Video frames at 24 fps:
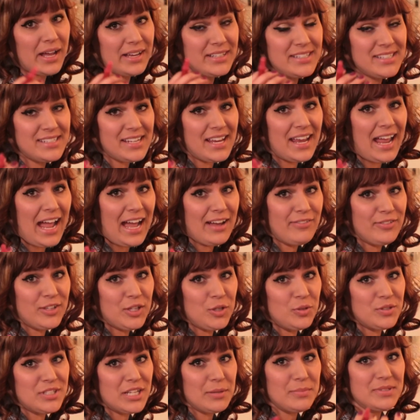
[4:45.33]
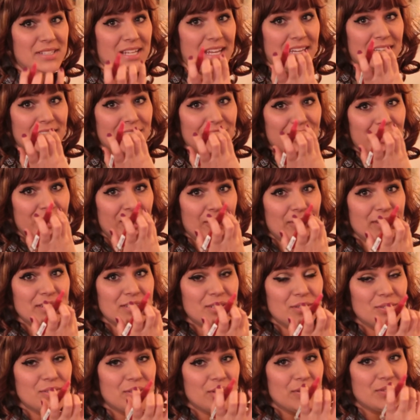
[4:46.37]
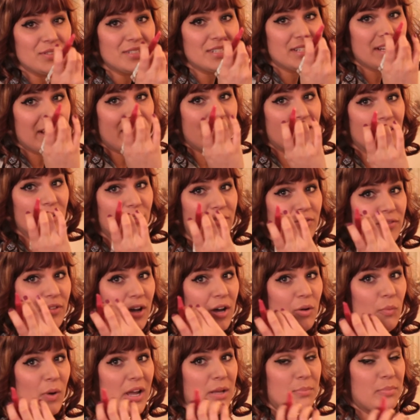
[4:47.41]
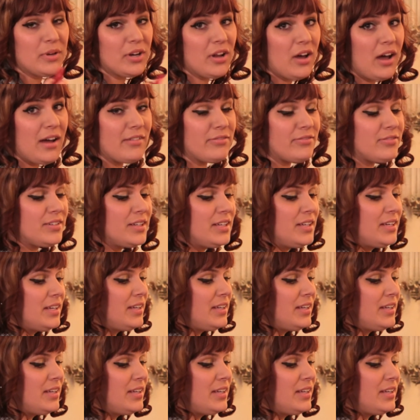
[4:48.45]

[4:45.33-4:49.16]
I'd say have Q-tips handy. You can always use those to kind of wipe it off.